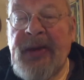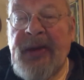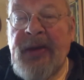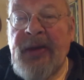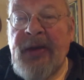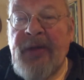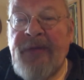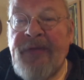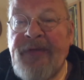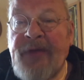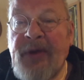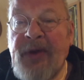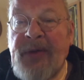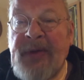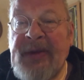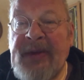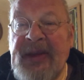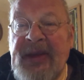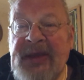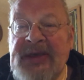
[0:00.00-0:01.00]

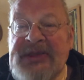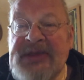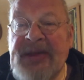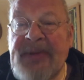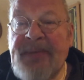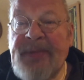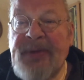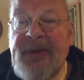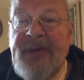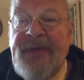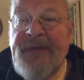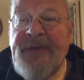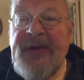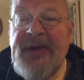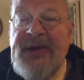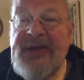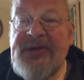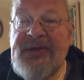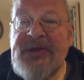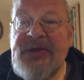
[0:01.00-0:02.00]
following the example of
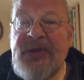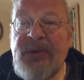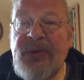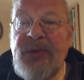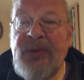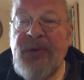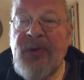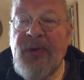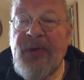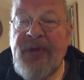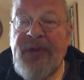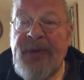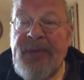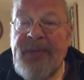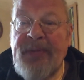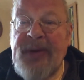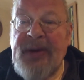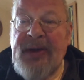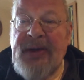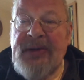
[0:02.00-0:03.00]
these two
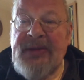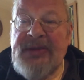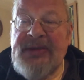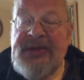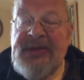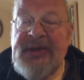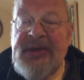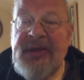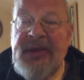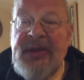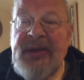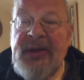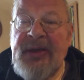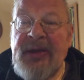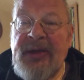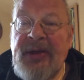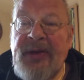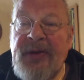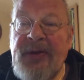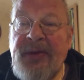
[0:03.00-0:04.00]
Northumbrians,
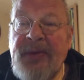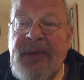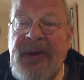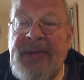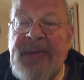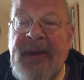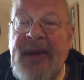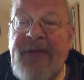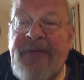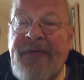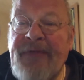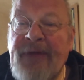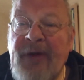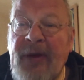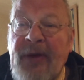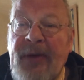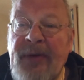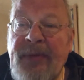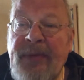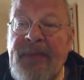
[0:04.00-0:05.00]
that we may
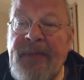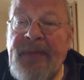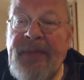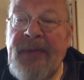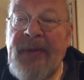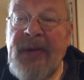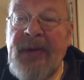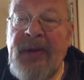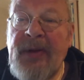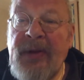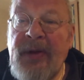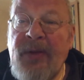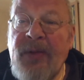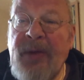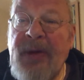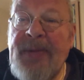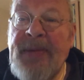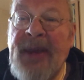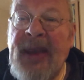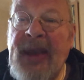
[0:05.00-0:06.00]
follow,
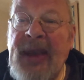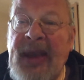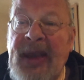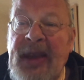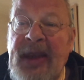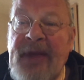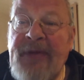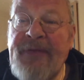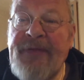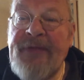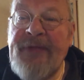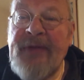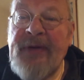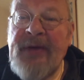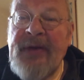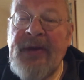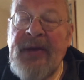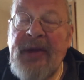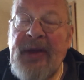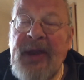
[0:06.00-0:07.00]
we may live,
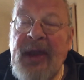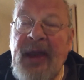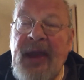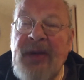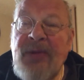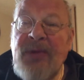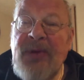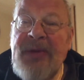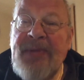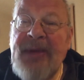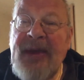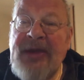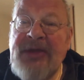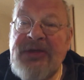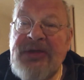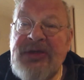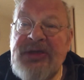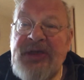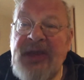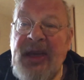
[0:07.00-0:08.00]
and we may
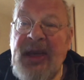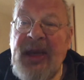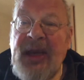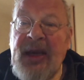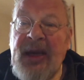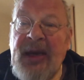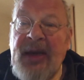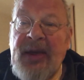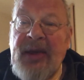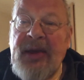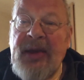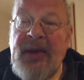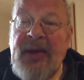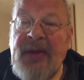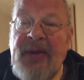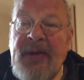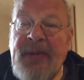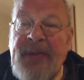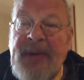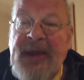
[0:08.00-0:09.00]
share
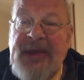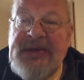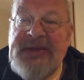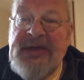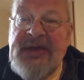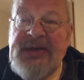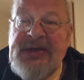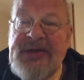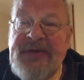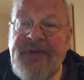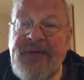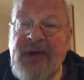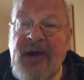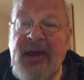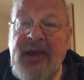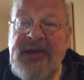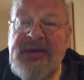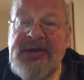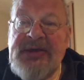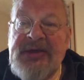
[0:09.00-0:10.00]
the blessings of
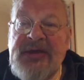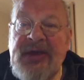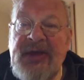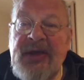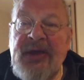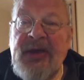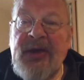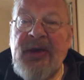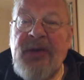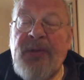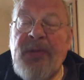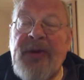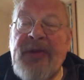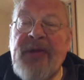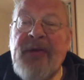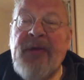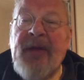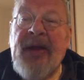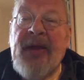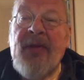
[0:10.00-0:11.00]
Christ with
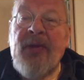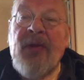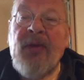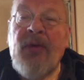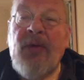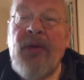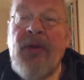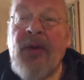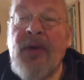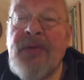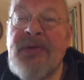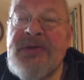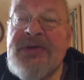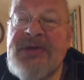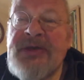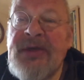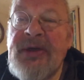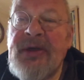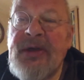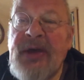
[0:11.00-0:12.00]
all
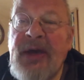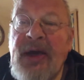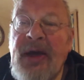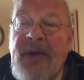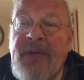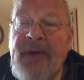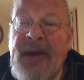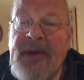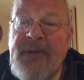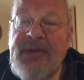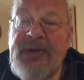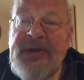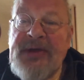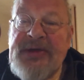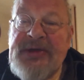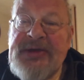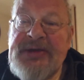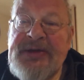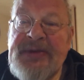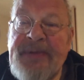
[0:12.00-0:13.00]
those around
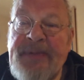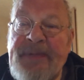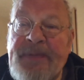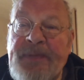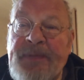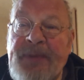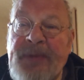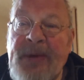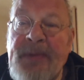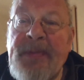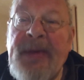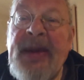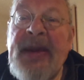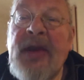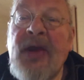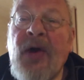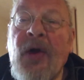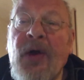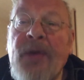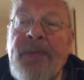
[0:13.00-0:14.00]
us. May
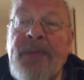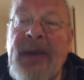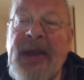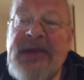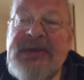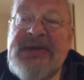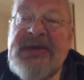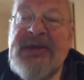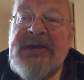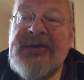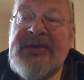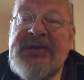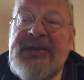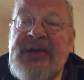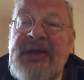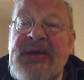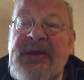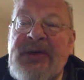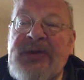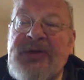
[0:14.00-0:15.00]
God bless us
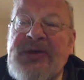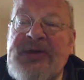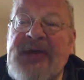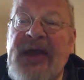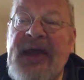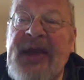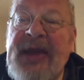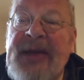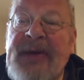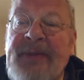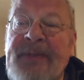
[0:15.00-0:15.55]
today.